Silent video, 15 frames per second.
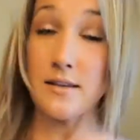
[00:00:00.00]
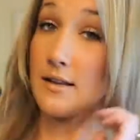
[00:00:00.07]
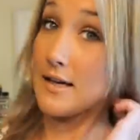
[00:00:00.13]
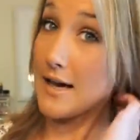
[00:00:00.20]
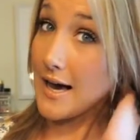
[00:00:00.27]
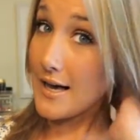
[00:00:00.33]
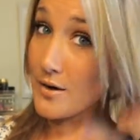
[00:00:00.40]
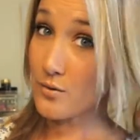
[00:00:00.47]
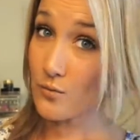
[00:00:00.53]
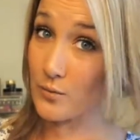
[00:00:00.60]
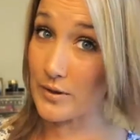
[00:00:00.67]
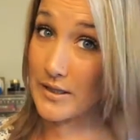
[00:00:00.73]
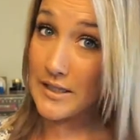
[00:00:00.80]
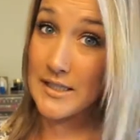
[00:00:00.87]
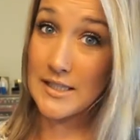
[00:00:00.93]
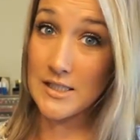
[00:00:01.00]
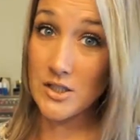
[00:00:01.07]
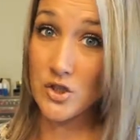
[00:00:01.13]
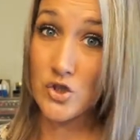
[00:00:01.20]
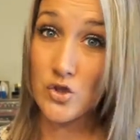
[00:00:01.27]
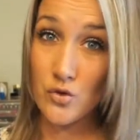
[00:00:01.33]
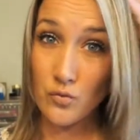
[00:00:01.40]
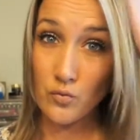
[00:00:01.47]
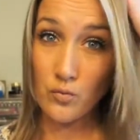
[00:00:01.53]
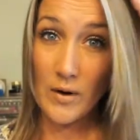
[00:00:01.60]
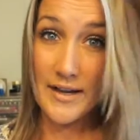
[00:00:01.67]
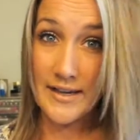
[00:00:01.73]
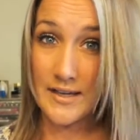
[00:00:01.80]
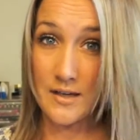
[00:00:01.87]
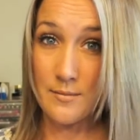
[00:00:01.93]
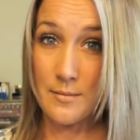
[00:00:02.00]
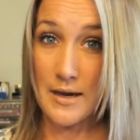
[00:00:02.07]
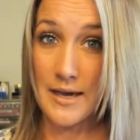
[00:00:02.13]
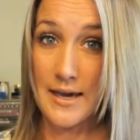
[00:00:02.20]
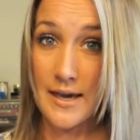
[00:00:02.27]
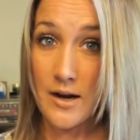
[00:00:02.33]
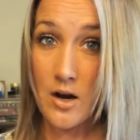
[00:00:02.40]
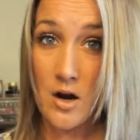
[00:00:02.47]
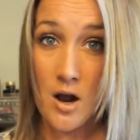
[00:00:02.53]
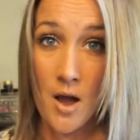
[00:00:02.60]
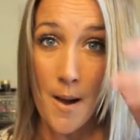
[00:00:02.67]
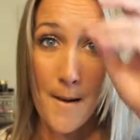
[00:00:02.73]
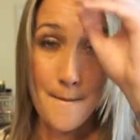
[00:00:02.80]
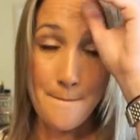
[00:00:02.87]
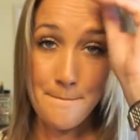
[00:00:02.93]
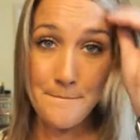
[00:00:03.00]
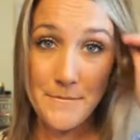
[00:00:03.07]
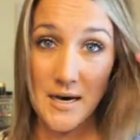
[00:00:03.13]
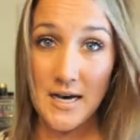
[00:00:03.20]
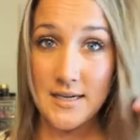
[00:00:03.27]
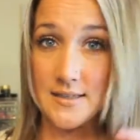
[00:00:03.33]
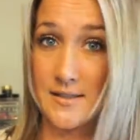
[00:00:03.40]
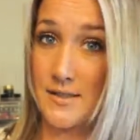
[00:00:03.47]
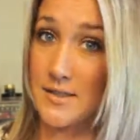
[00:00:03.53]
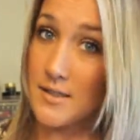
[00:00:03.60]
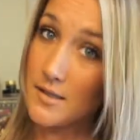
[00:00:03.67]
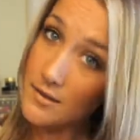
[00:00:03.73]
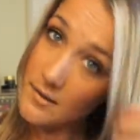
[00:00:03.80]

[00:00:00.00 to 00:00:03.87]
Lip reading: Like, I don't really need to straighten my hair, but